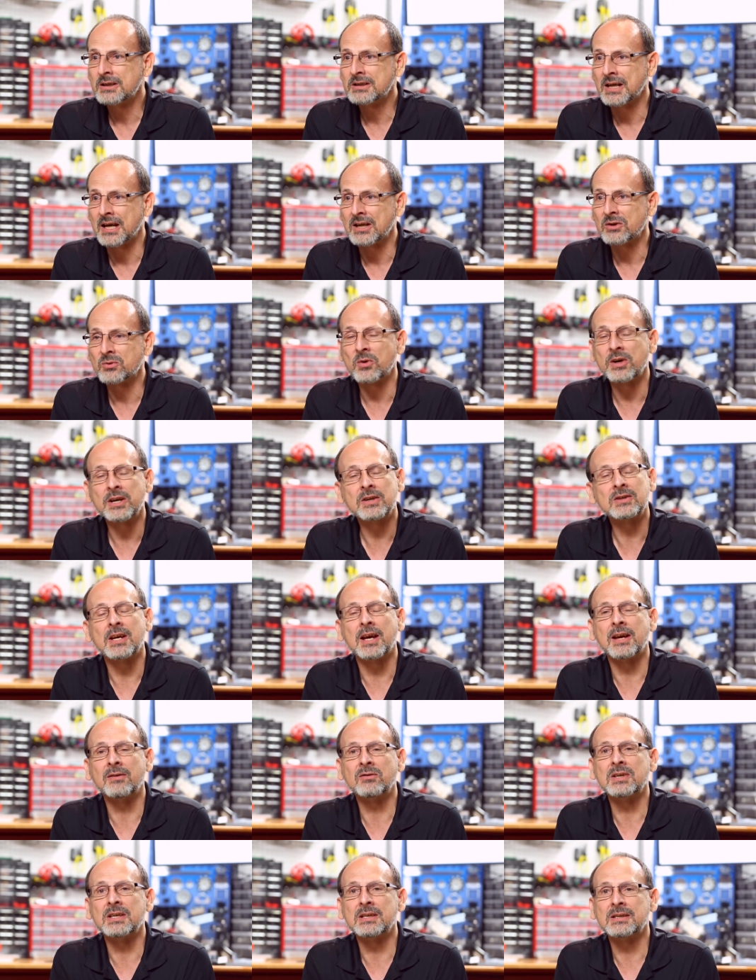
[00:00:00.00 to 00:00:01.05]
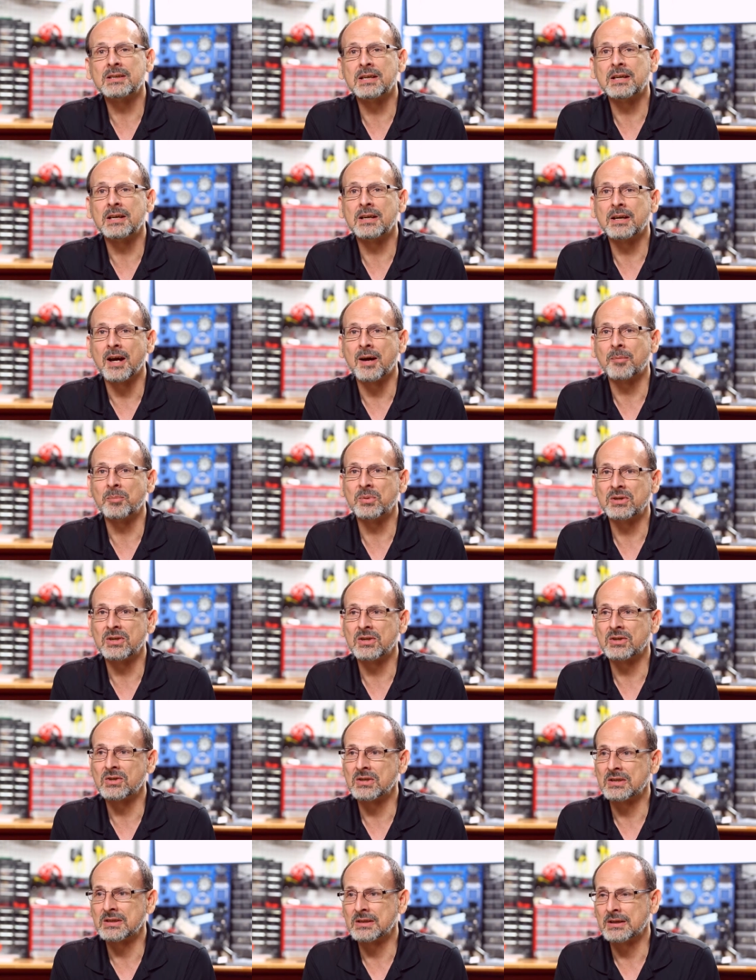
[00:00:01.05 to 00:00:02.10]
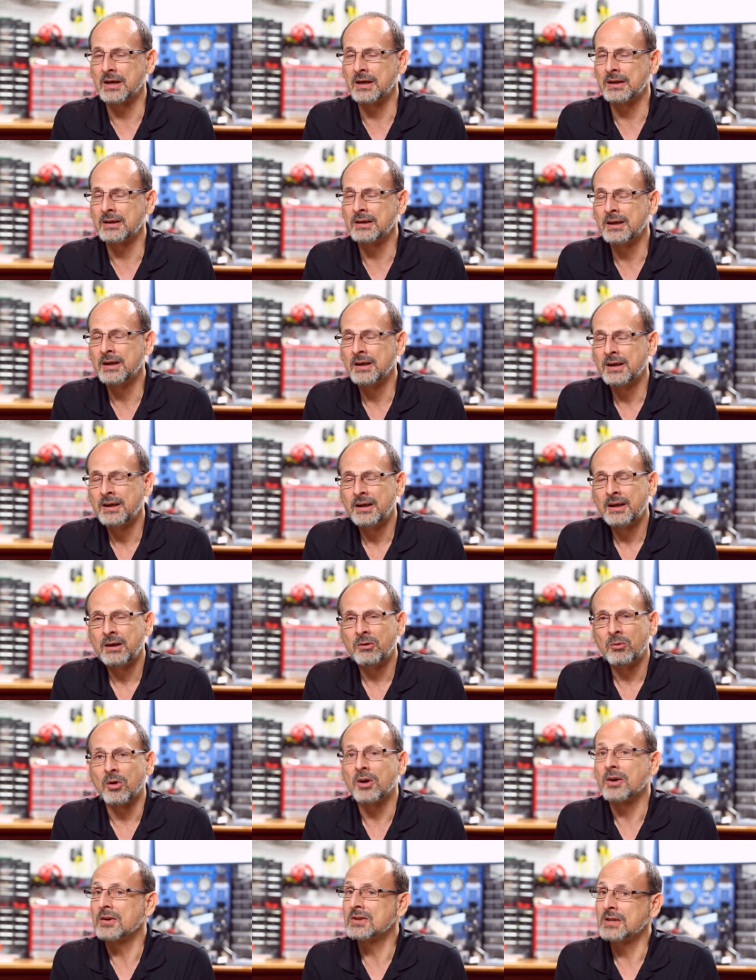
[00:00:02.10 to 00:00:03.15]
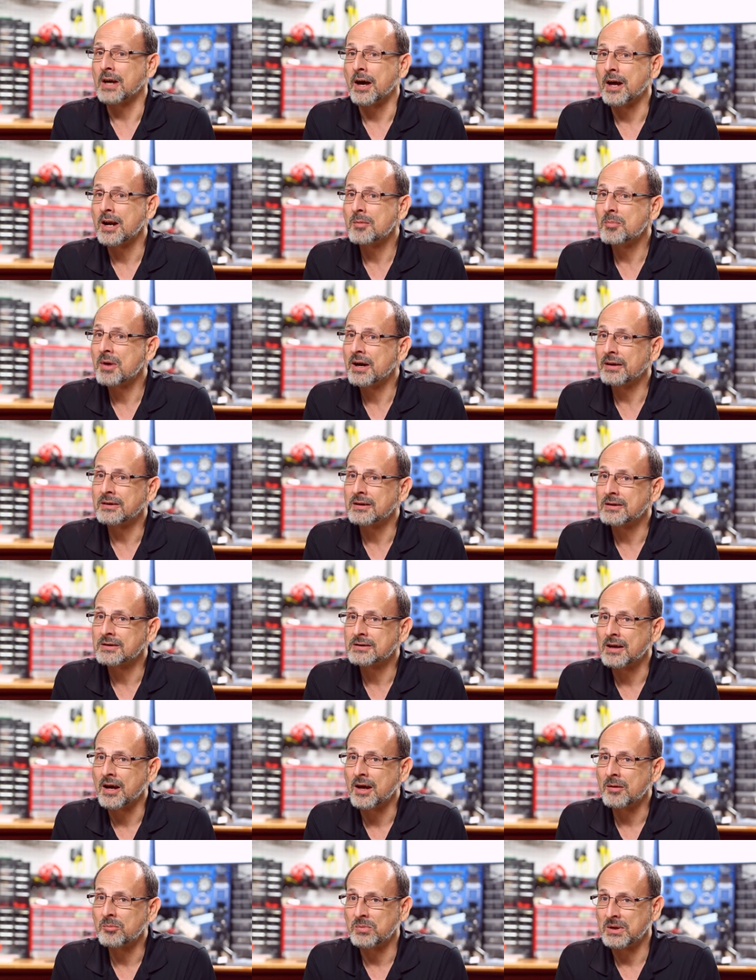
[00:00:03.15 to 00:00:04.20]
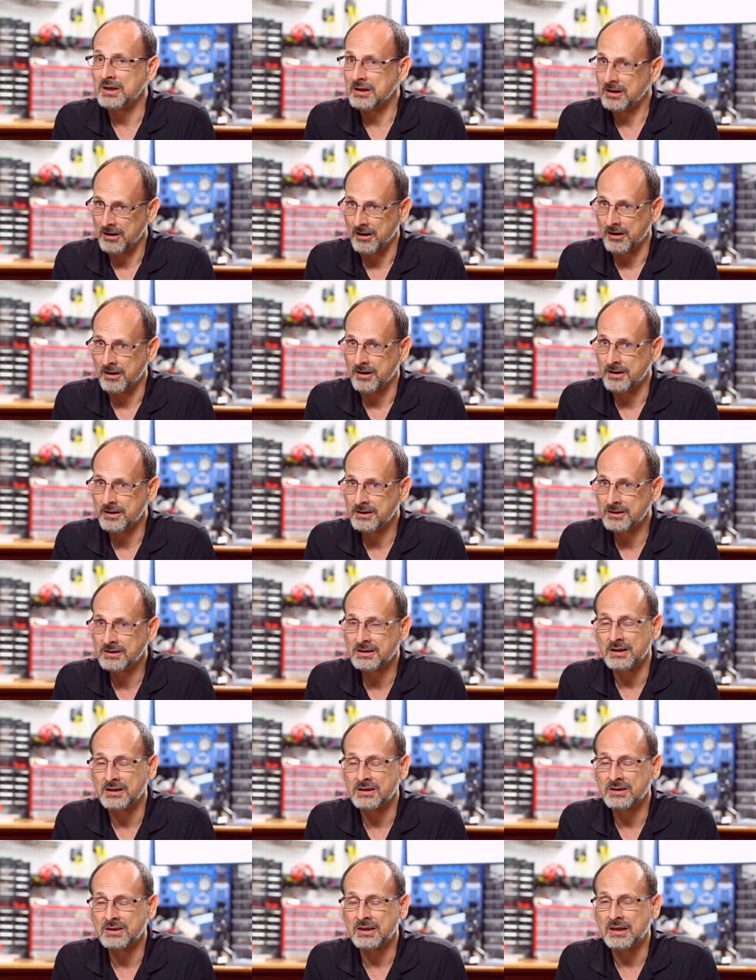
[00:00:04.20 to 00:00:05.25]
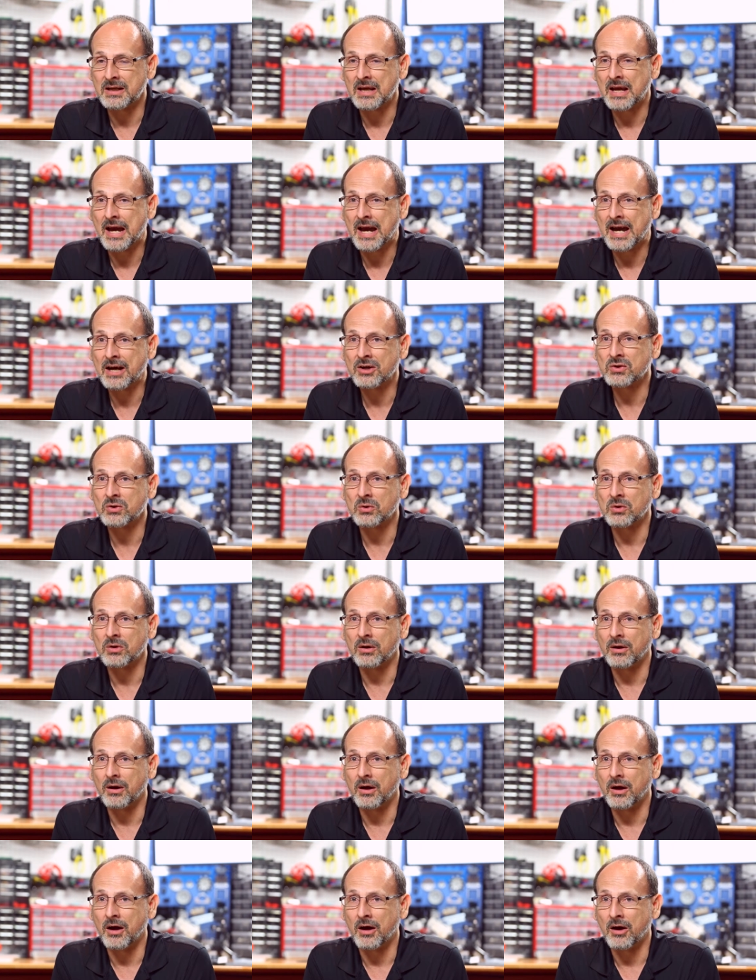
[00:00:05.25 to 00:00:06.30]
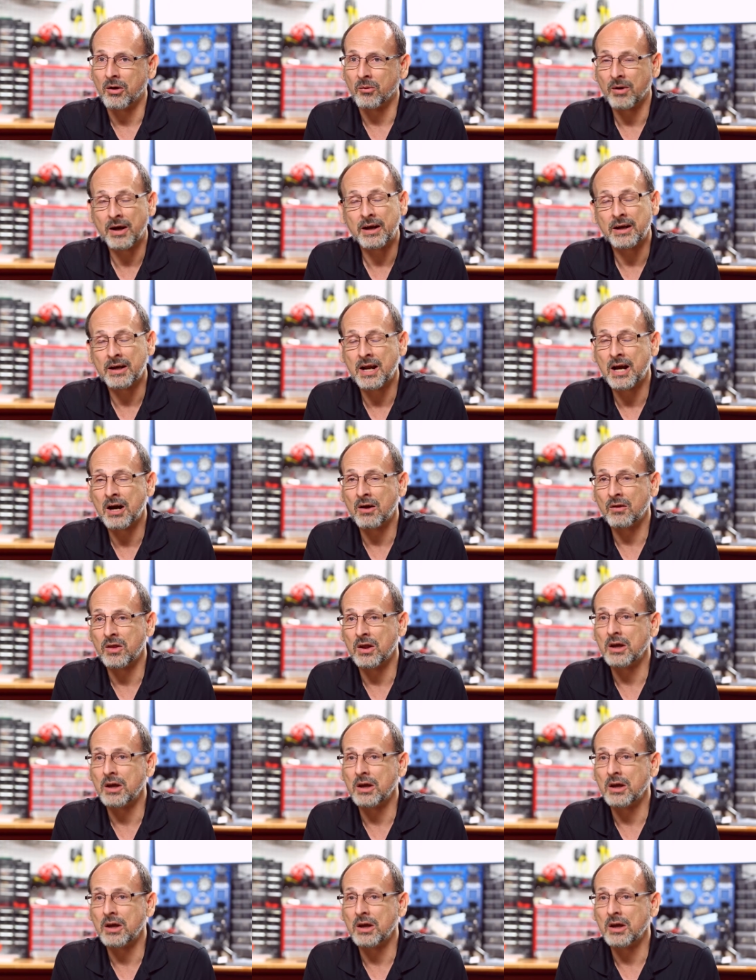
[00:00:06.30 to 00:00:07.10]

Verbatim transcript: Tetrix FTC competition set. We're excited about this set because it's the actual, uh, right now,